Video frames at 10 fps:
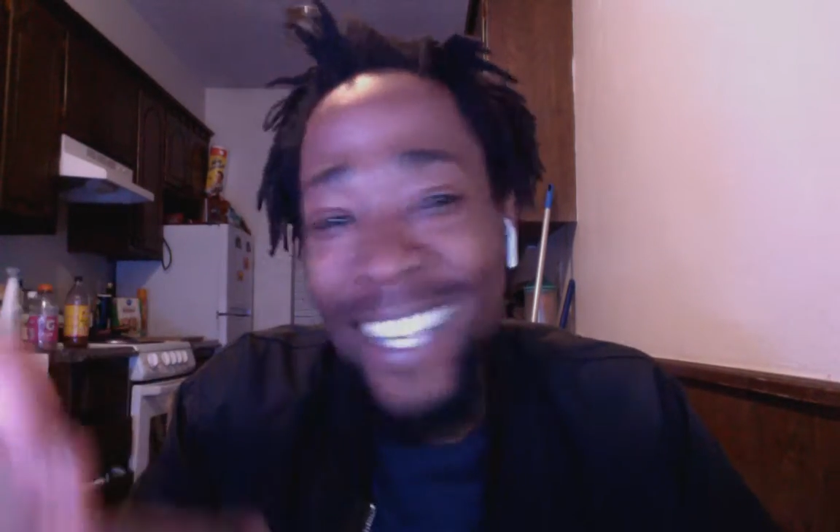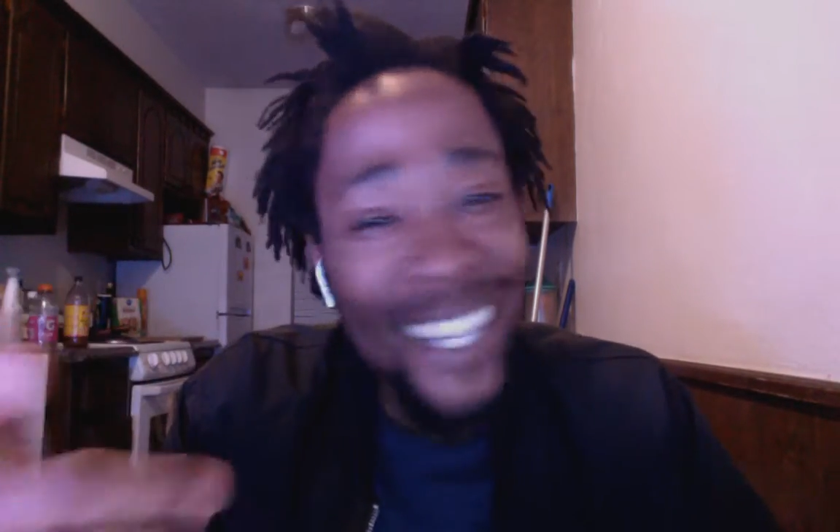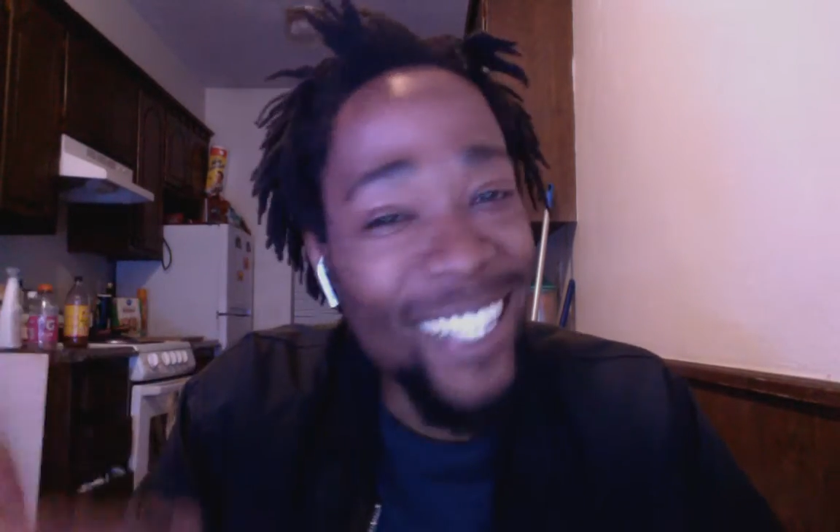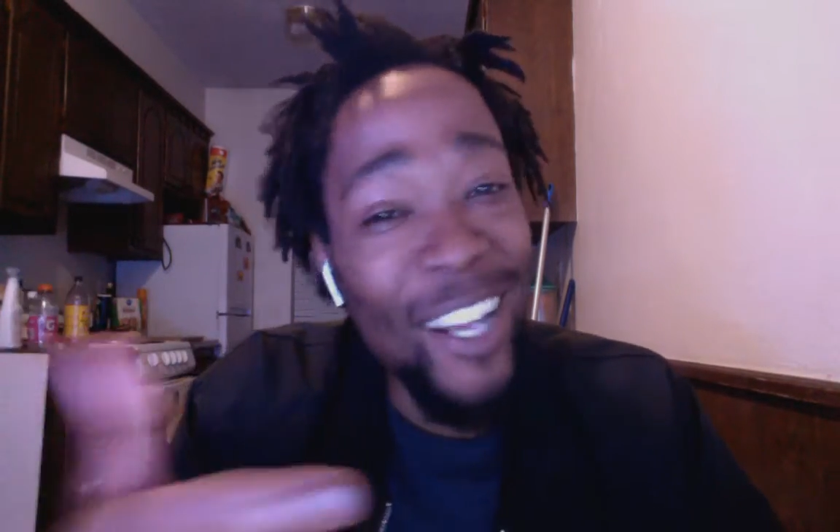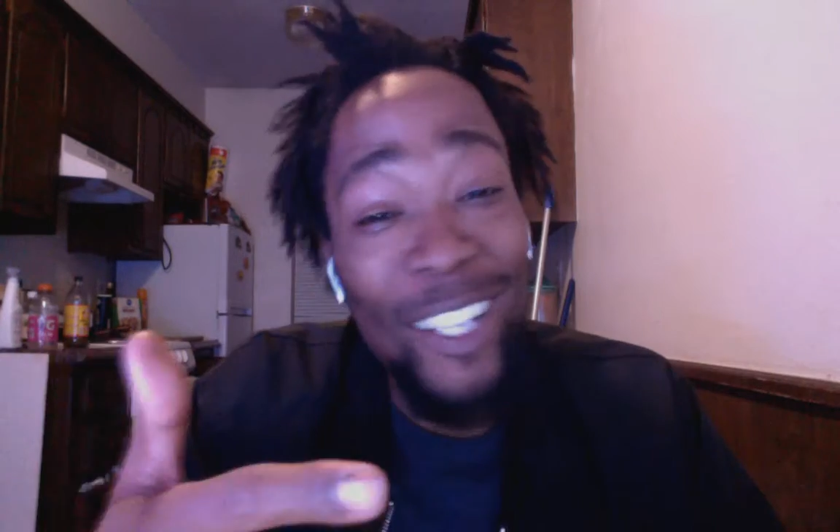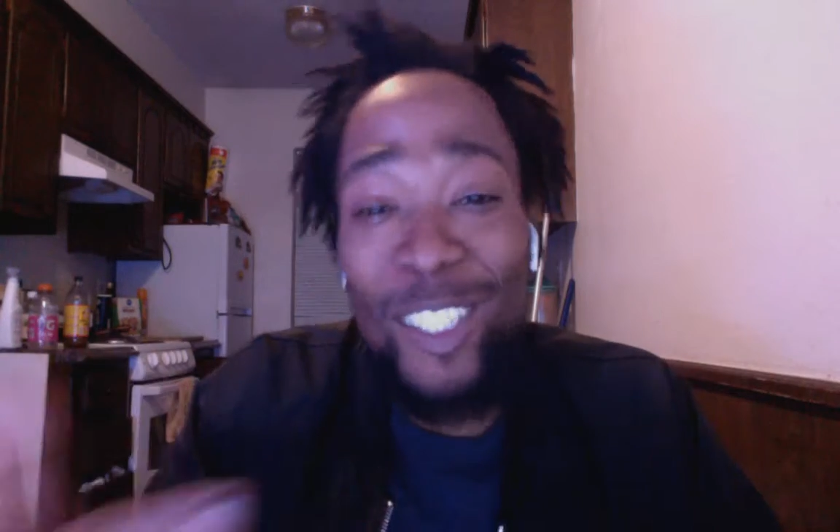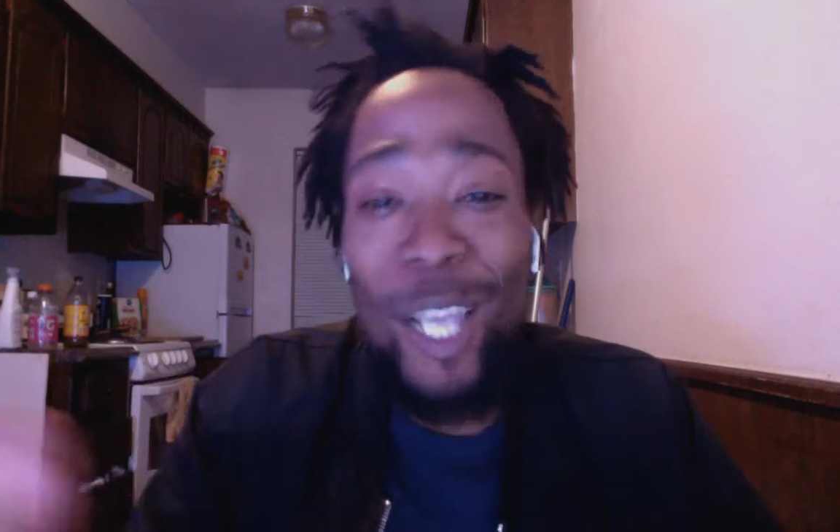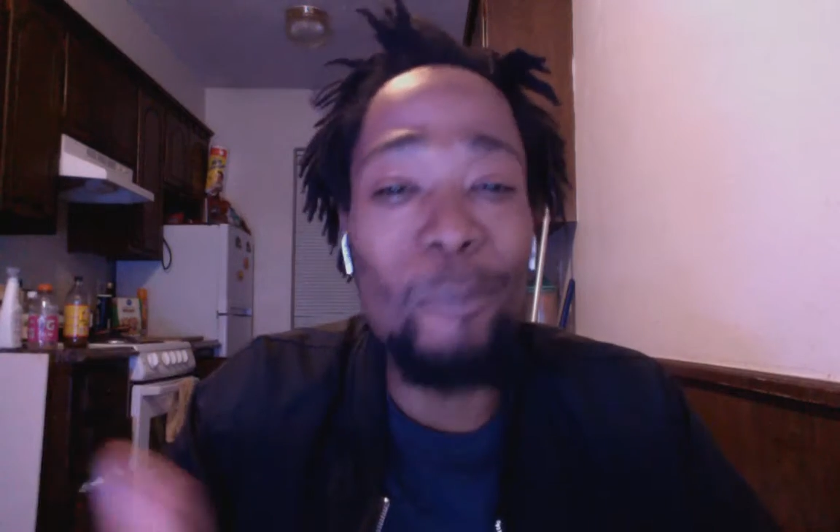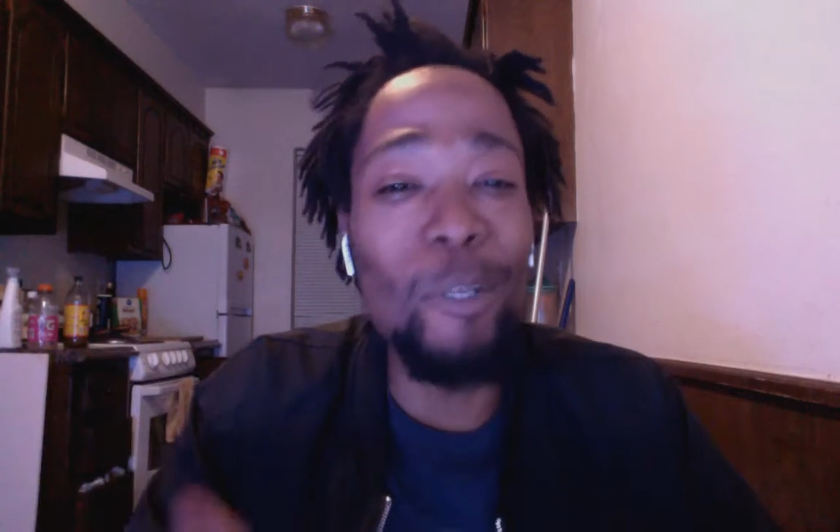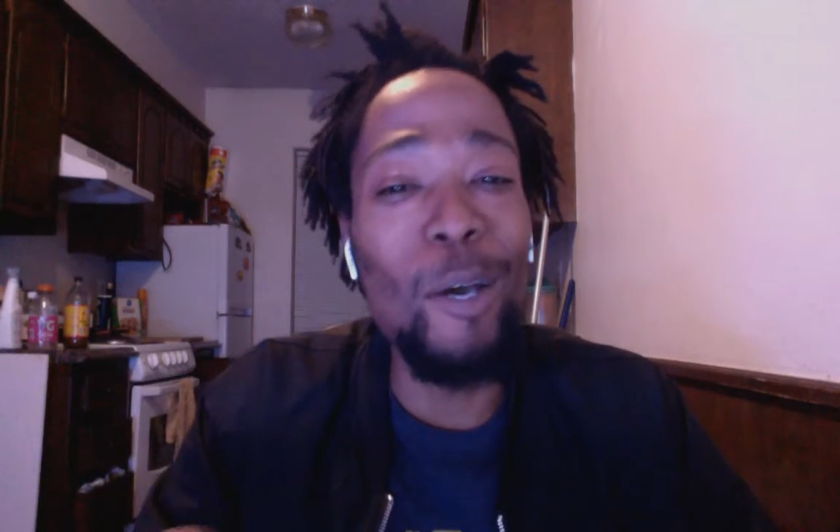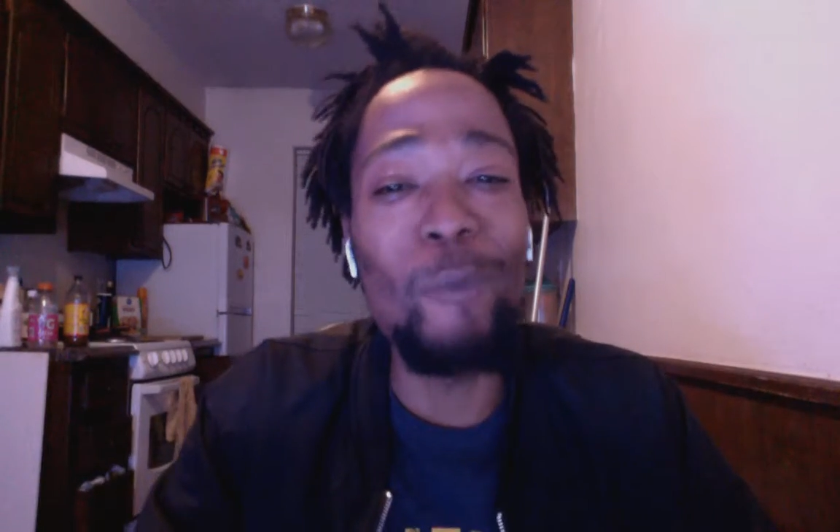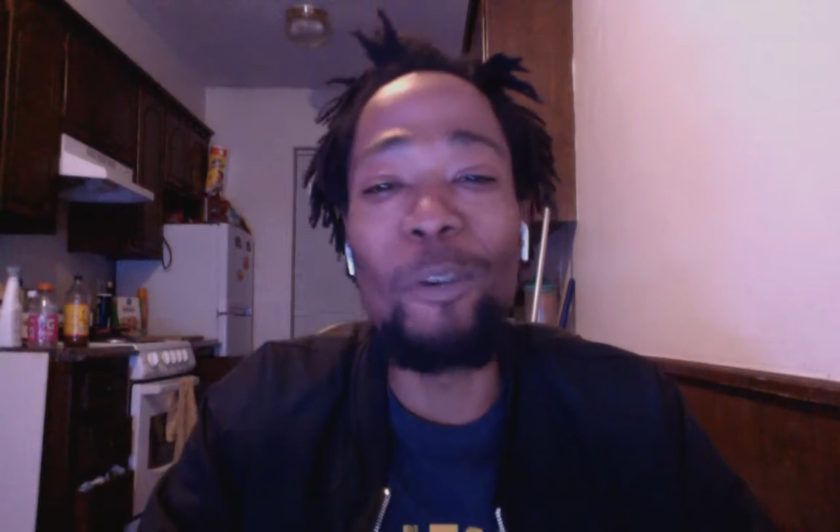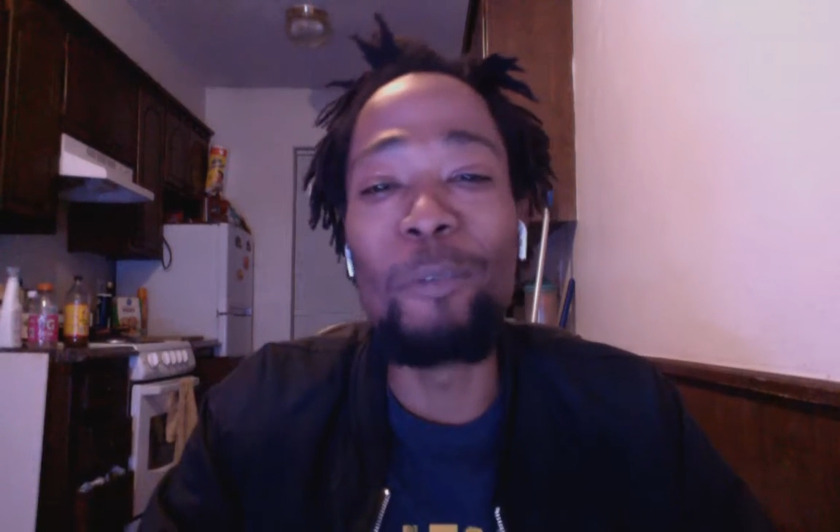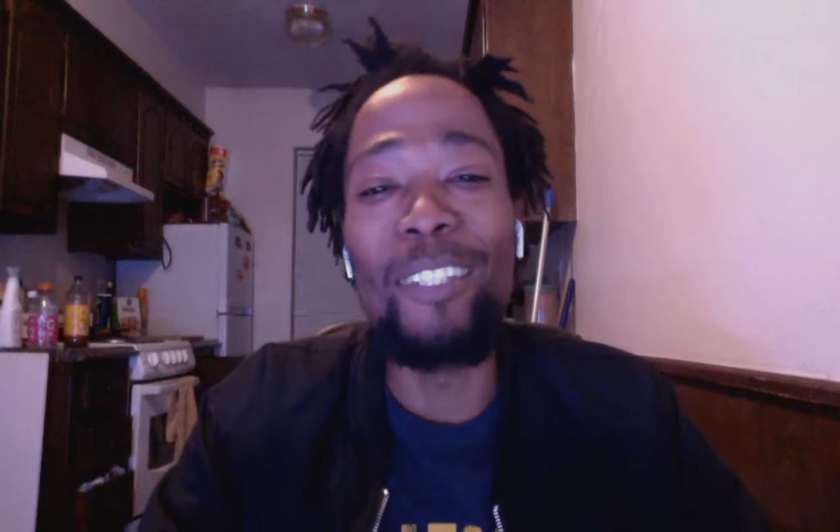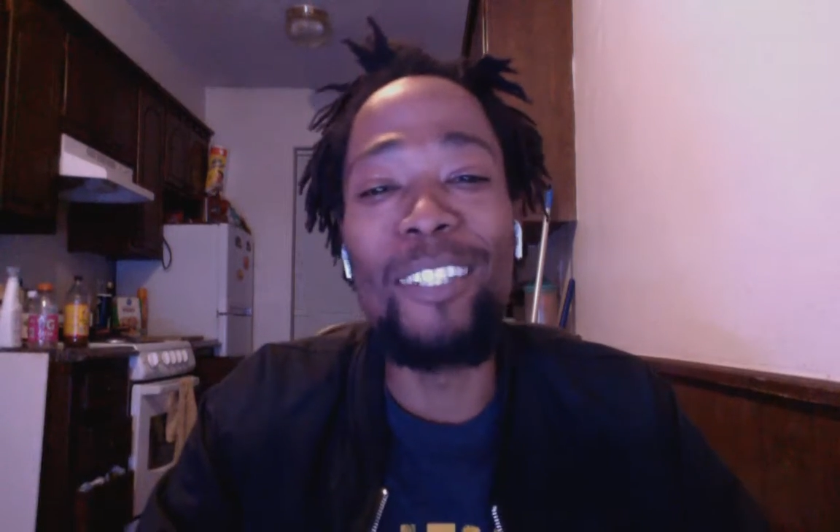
and y'all can chop it up with me.